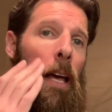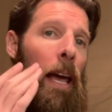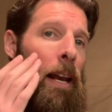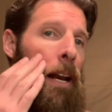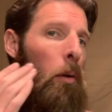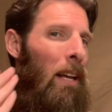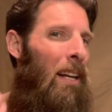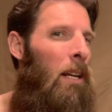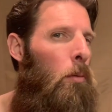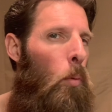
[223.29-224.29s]
And I don't get
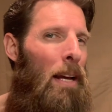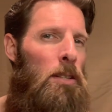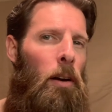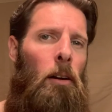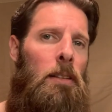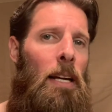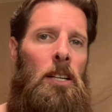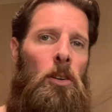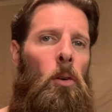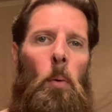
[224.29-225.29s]
any razor
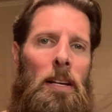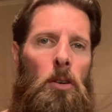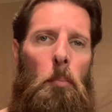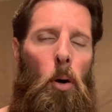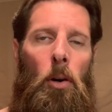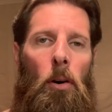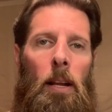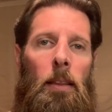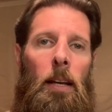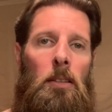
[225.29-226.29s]
irritation or razor burn or
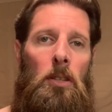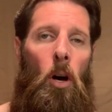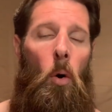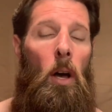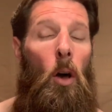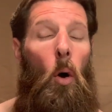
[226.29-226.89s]
anything. So